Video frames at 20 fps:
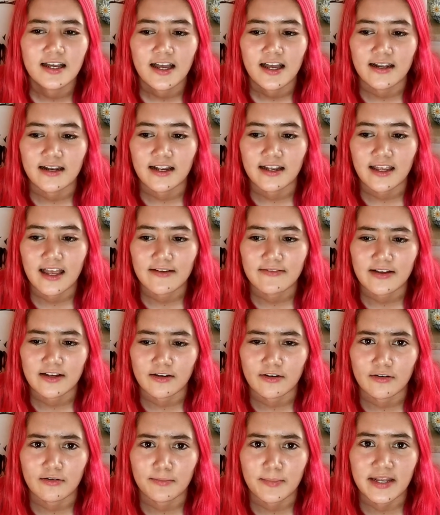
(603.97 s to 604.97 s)
And like he has like
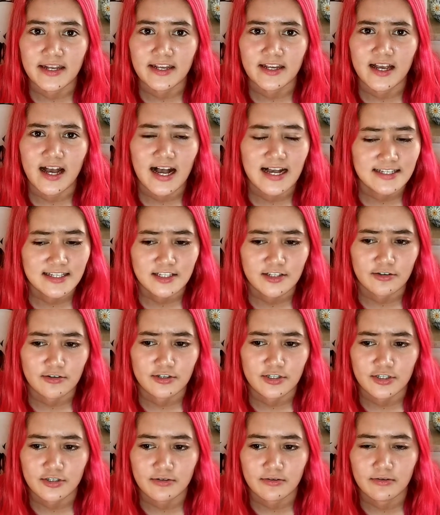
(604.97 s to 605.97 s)
many cousins
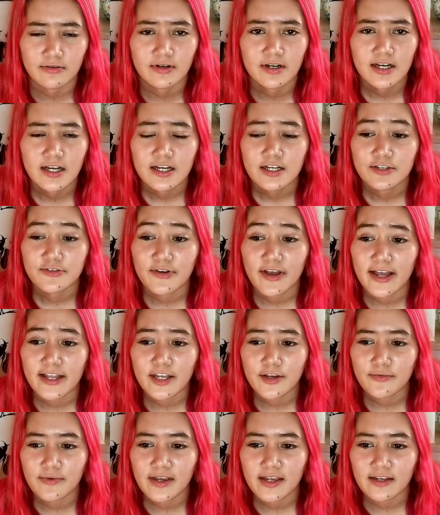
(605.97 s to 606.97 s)
also. So
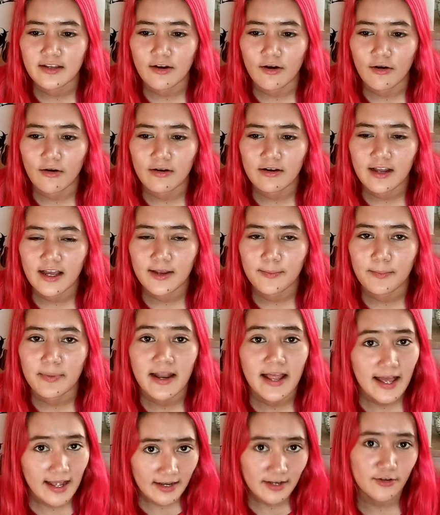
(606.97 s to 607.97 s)
anyway, they're all like
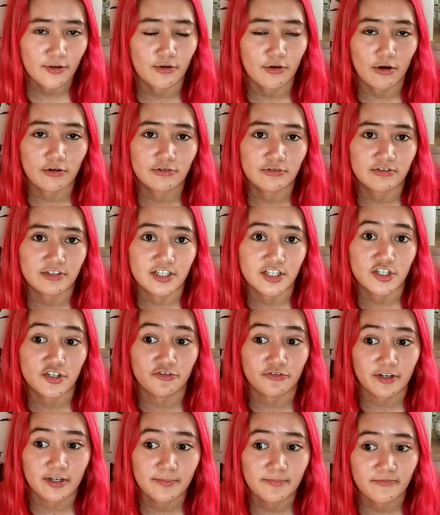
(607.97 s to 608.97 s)
planning to go to this
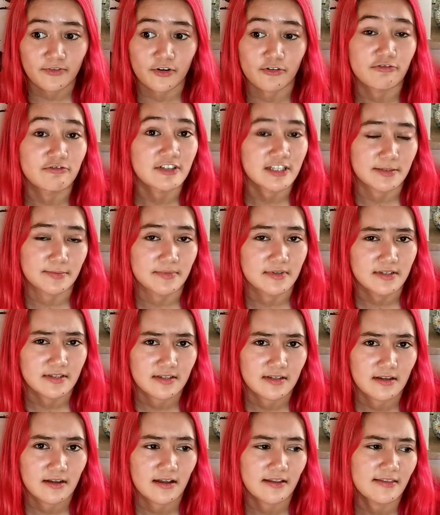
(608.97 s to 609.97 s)
trip for Christmas.
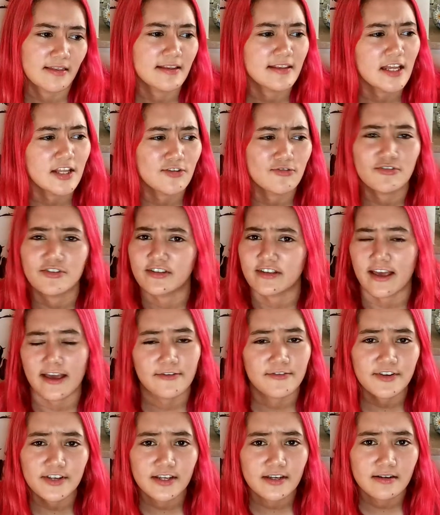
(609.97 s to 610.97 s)
I think they do this
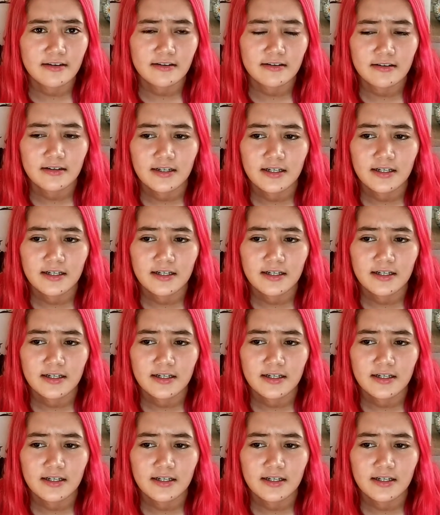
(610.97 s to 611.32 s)
every year.